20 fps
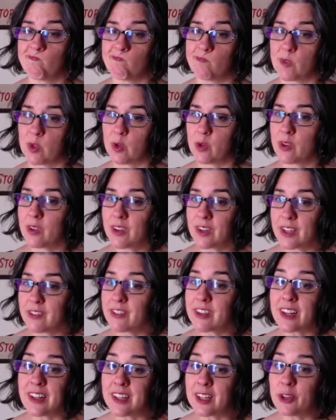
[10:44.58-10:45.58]
you could give
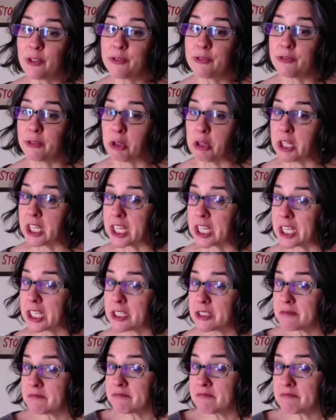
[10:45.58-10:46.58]
it a little fulling.
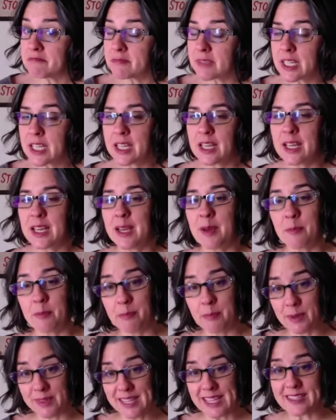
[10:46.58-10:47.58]

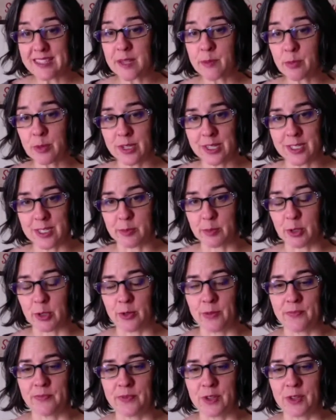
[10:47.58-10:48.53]
But that's unpredictable.